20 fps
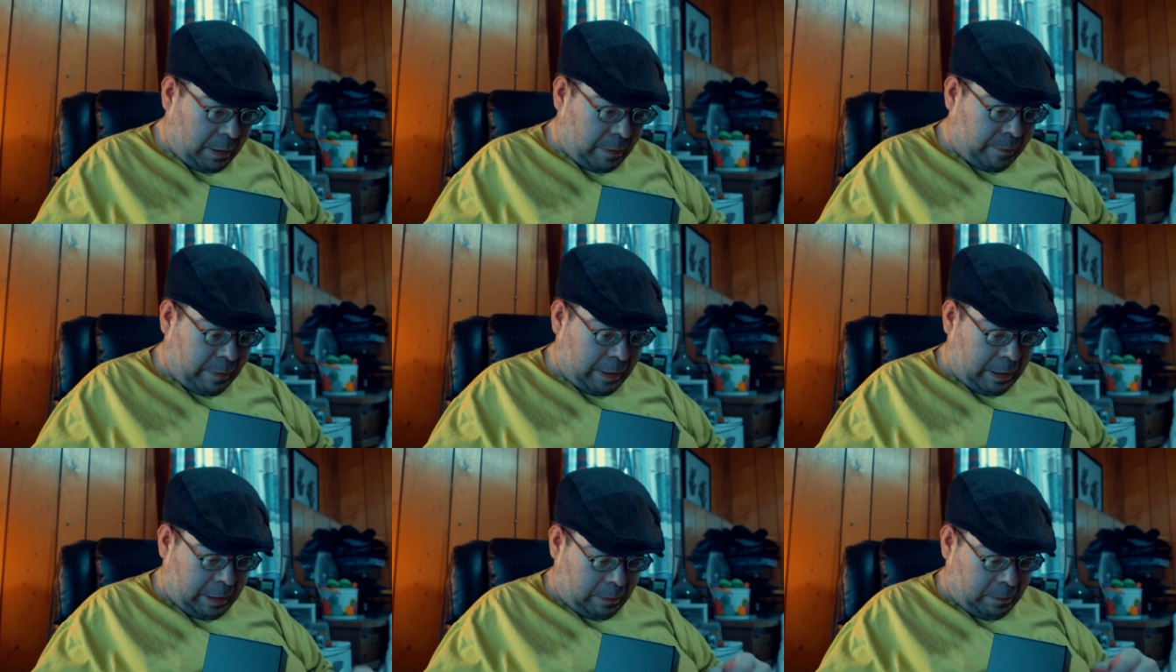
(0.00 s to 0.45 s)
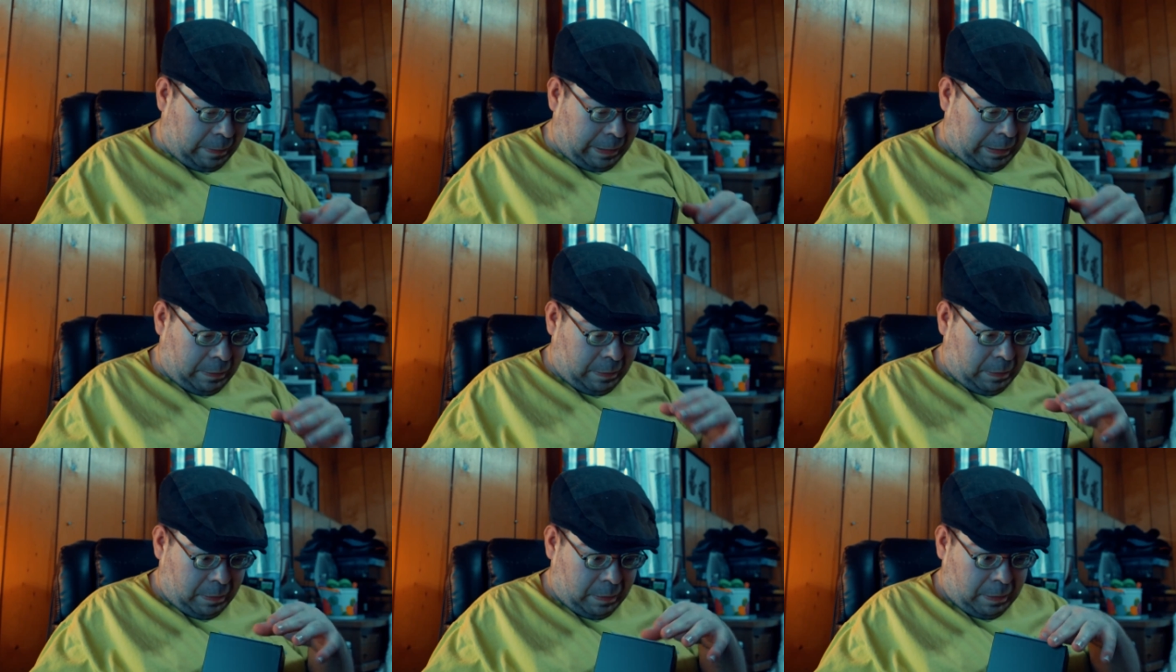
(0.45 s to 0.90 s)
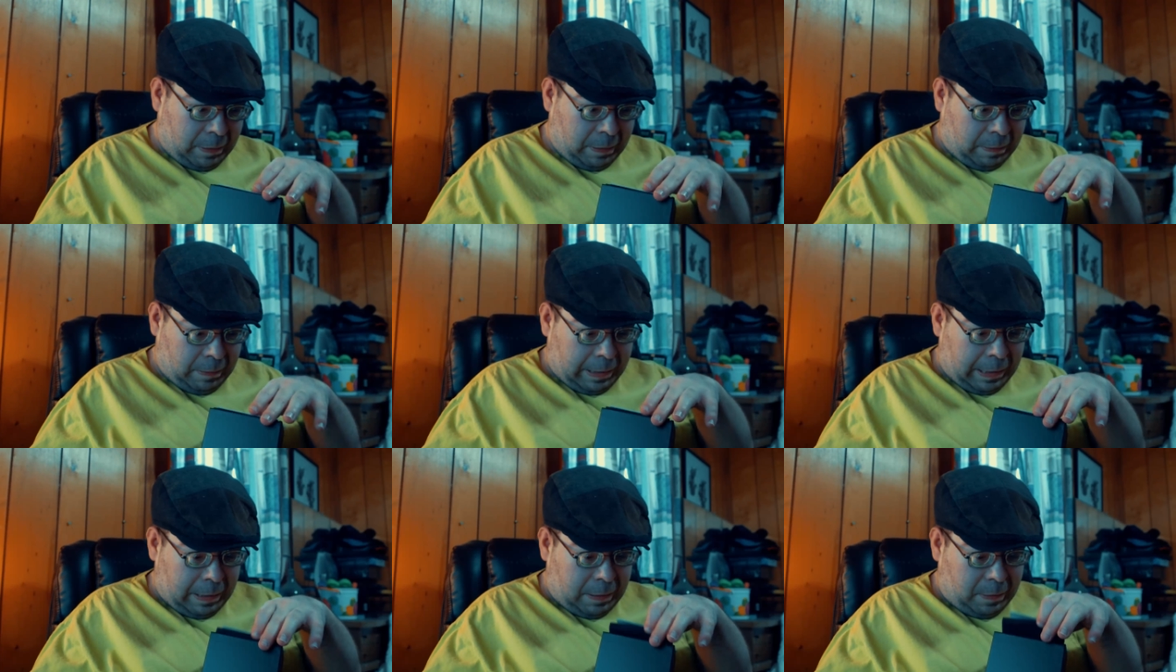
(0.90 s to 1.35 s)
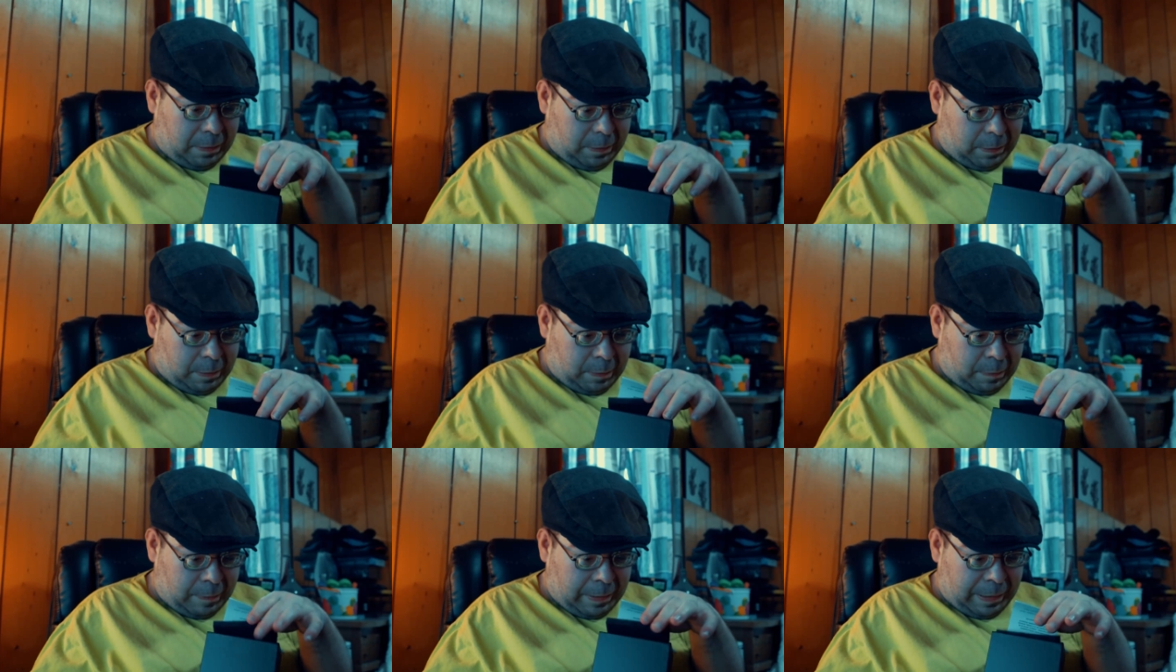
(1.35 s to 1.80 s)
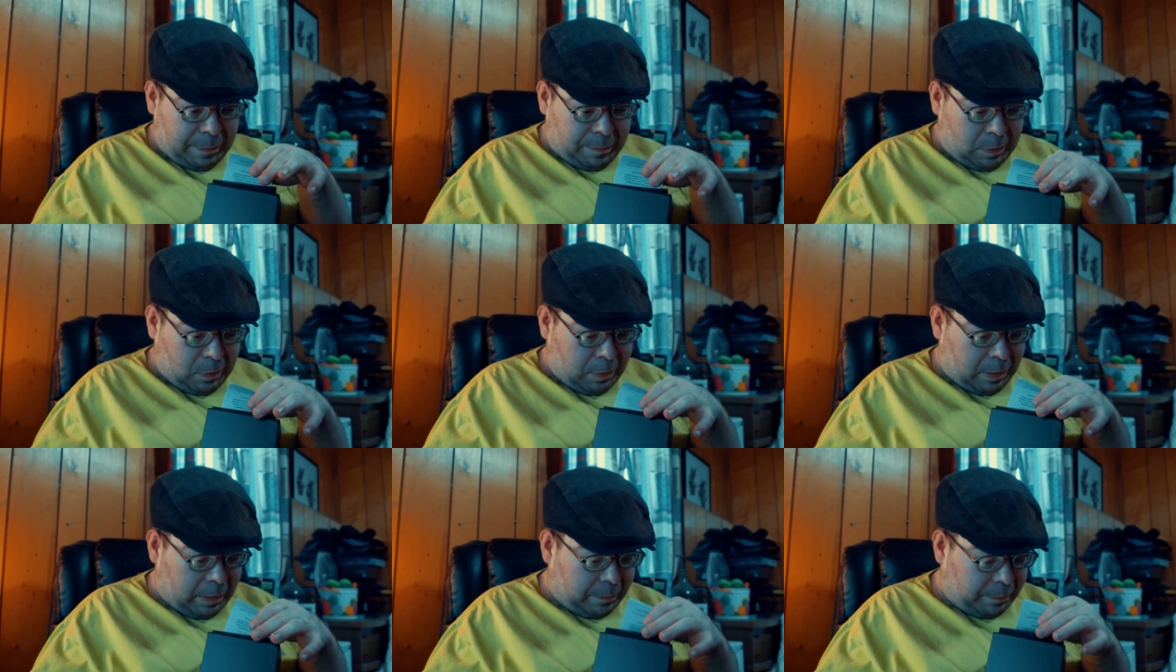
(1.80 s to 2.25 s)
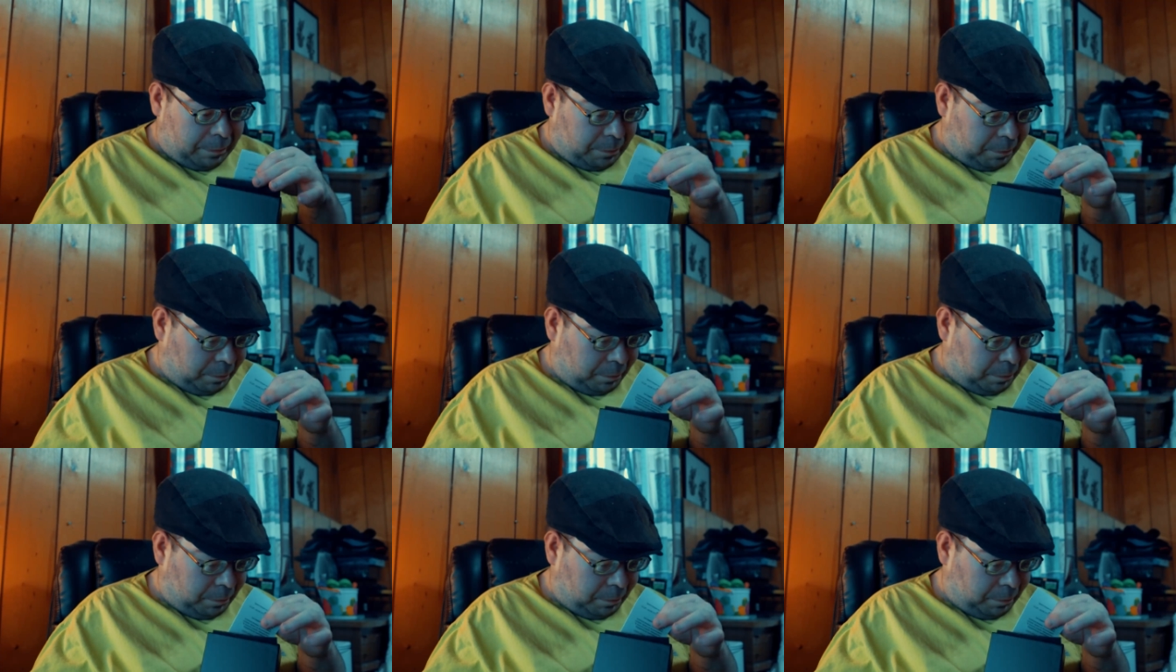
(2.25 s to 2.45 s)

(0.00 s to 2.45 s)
very well thought out on my part.